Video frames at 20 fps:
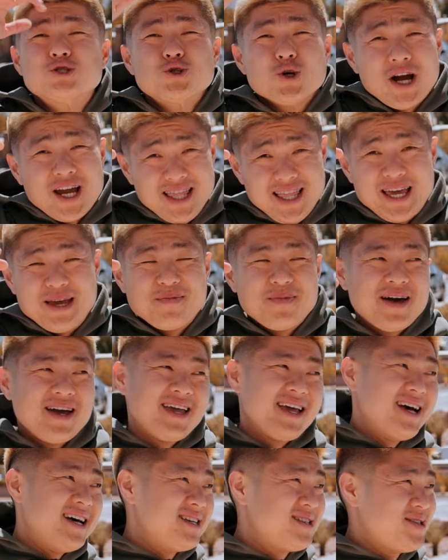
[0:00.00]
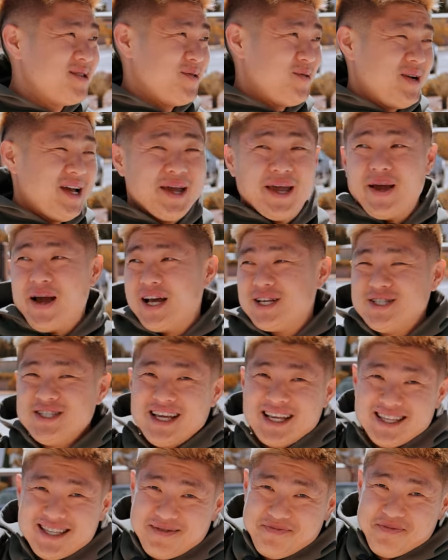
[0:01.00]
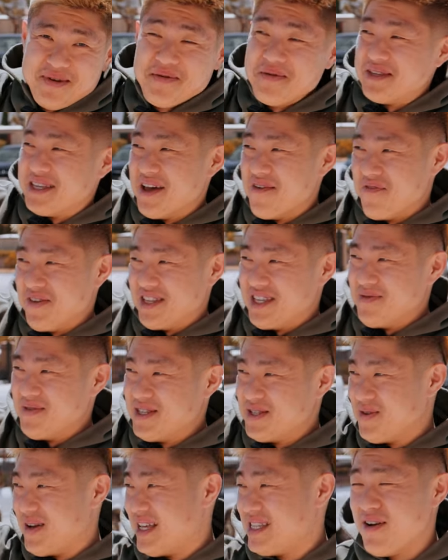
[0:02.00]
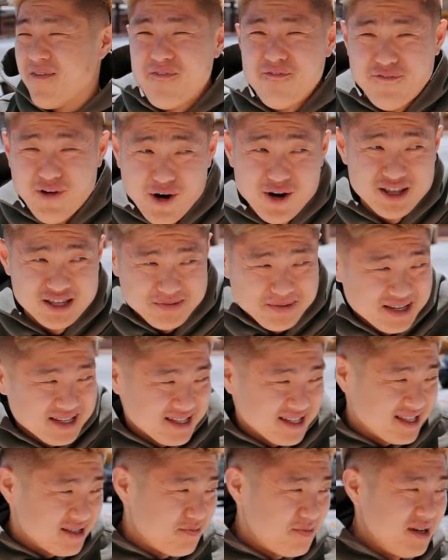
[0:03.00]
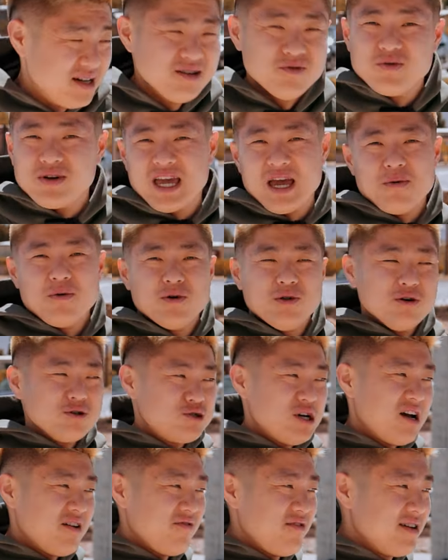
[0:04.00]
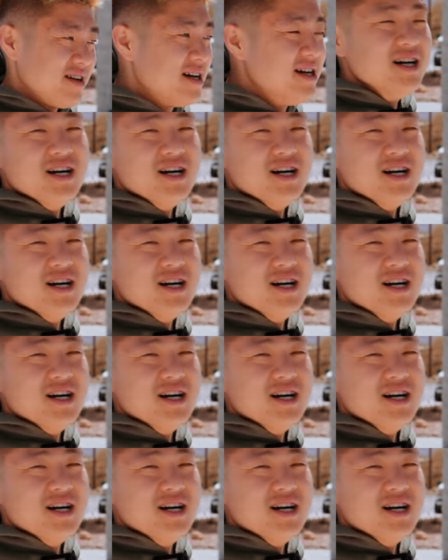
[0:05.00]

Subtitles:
Dry lake bed, yeah. So it actually like maybe 10, 15 minutes away. That's how far this place is. But we came with no traffic.